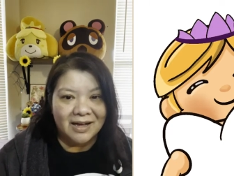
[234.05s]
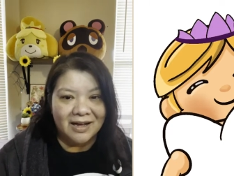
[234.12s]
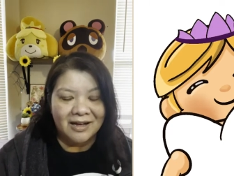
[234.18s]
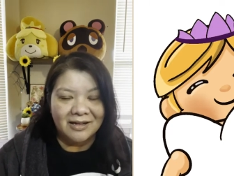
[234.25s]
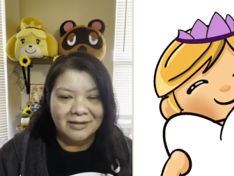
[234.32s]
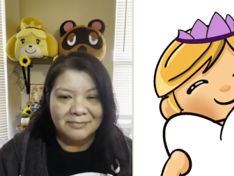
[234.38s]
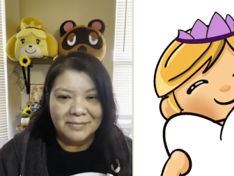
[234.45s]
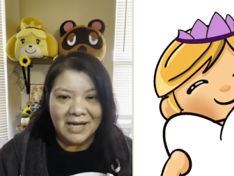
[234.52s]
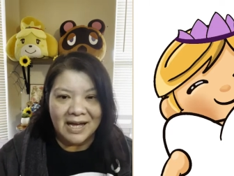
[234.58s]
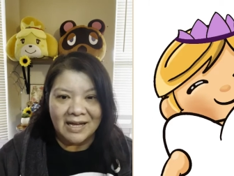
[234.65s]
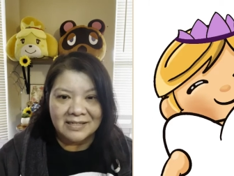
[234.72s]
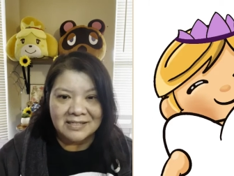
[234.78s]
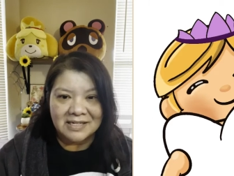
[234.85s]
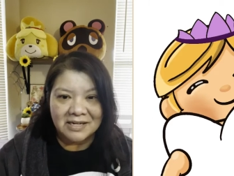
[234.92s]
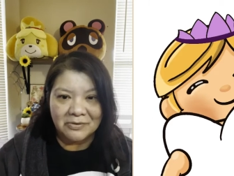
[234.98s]
um,
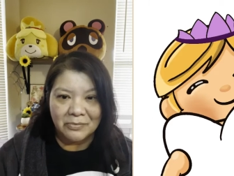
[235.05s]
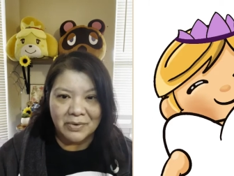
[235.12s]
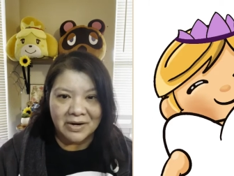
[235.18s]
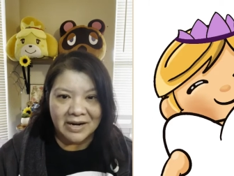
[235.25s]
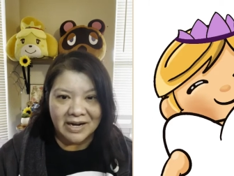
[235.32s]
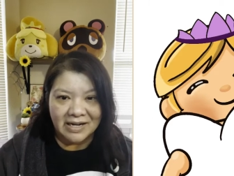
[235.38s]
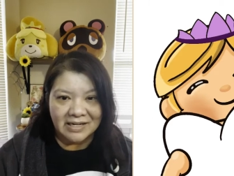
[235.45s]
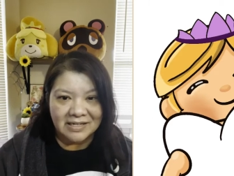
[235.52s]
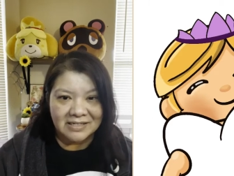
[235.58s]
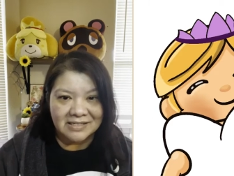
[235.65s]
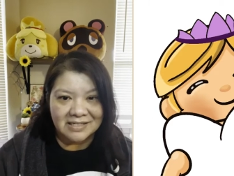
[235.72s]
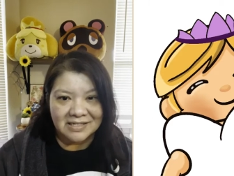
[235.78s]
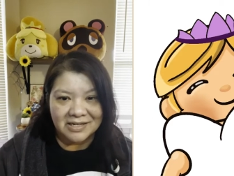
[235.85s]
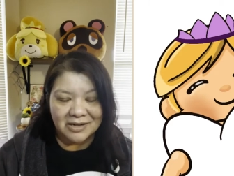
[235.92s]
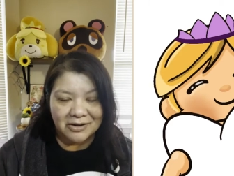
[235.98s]
asking where I need
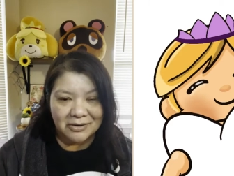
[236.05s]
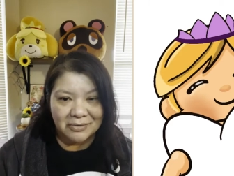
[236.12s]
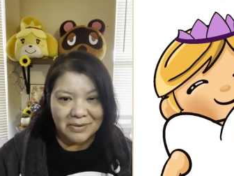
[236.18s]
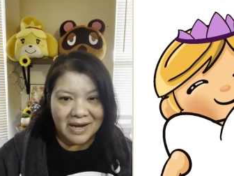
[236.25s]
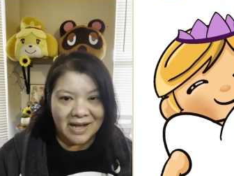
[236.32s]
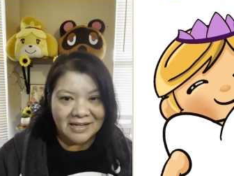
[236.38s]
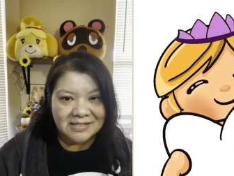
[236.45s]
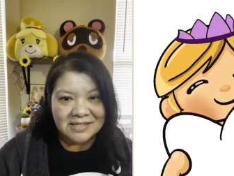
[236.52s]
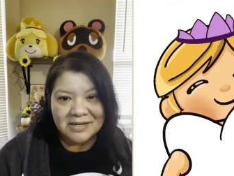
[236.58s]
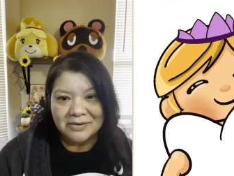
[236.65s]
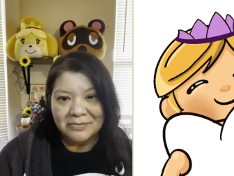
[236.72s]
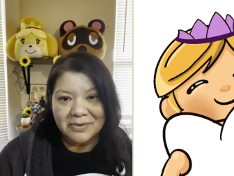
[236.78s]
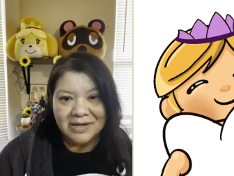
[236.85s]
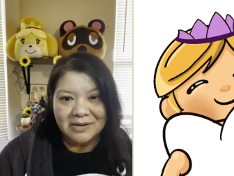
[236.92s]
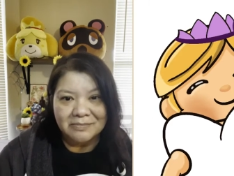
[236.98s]
to go,
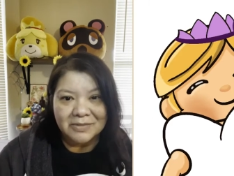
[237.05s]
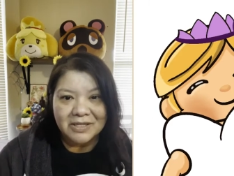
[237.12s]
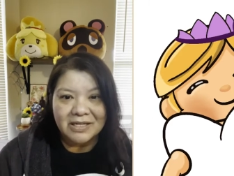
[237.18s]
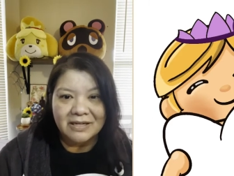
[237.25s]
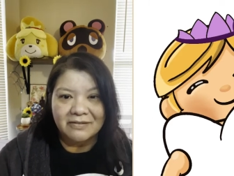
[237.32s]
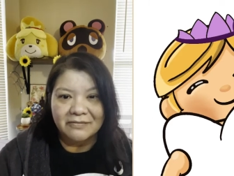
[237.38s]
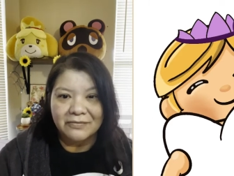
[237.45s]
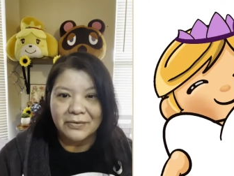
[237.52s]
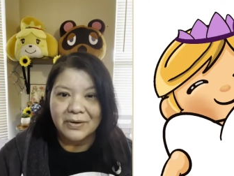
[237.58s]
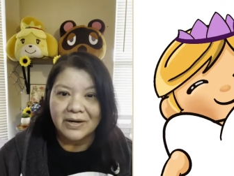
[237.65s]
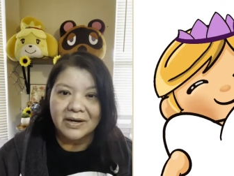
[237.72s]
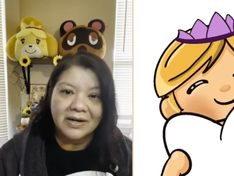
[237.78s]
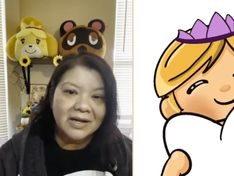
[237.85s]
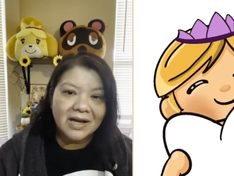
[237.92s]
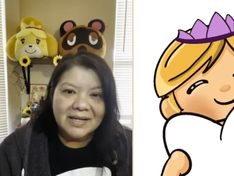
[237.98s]
asking what I'm looking
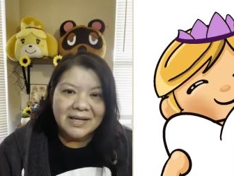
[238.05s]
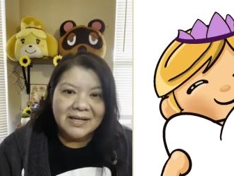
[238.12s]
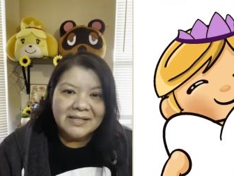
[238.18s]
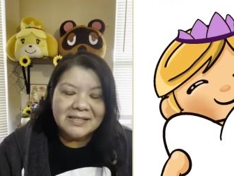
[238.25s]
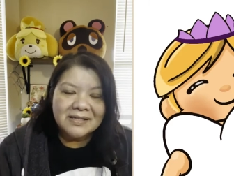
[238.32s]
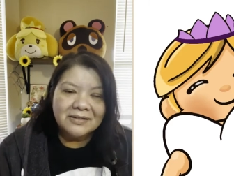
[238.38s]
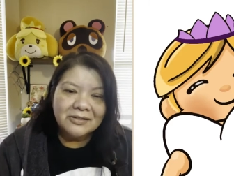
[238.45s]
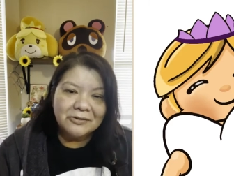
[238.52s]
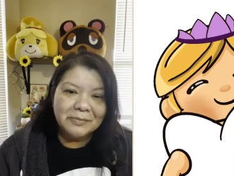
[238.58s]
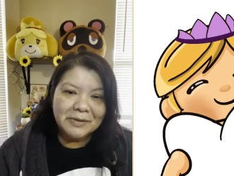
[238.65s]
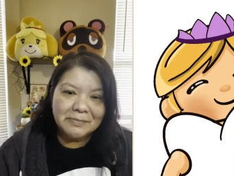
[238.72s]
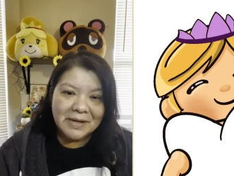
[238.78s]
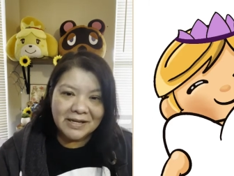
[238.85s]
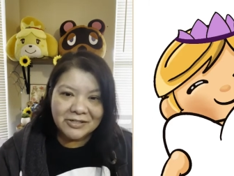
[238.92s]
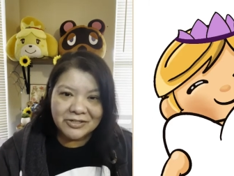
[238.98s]
for. It's a little
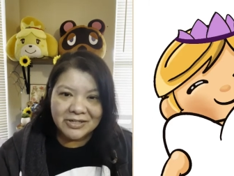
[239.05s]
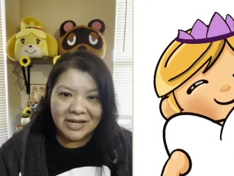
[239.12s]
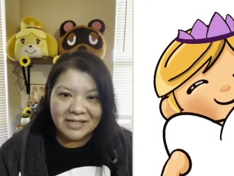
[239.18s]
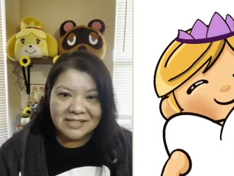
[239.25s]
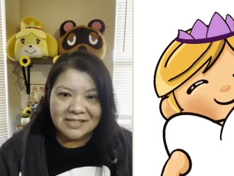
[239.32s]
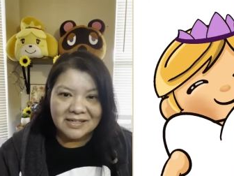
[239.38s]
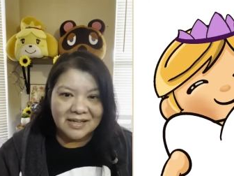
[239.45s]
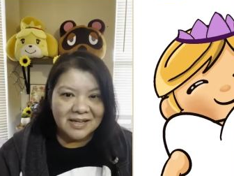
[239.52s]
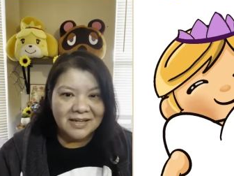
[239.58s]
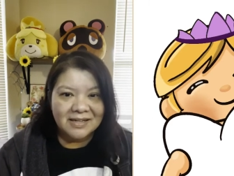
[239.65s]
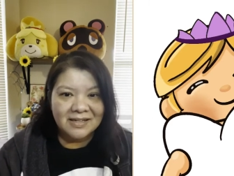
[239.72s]
bit patronizing. It